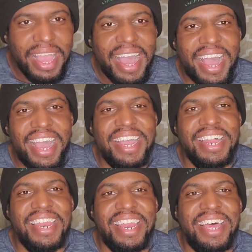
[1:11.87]
I
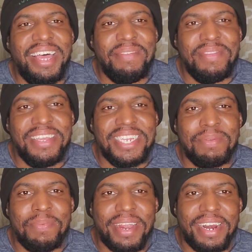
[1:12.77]
love this
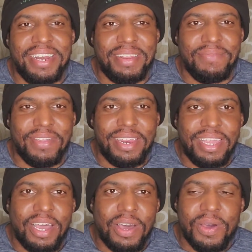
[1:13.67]
part of the
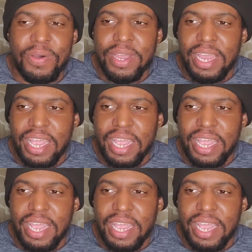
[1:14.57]
video.